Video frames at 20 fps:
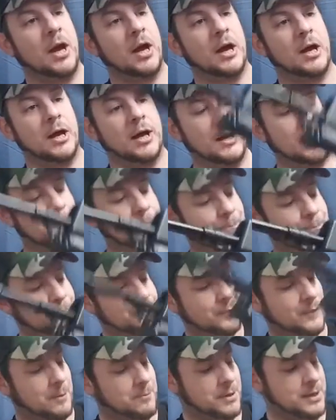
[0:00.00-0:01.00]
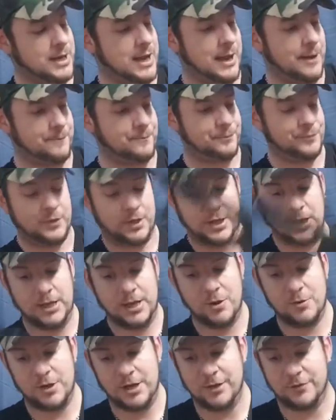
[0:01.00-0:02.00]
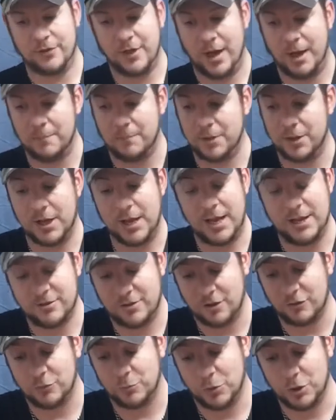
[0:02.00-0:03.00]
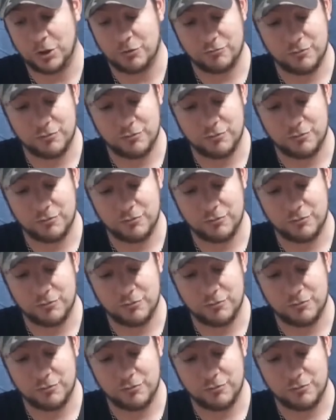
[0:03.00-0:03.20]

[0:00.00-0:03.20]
Um, but yeah, he only had that, but it does work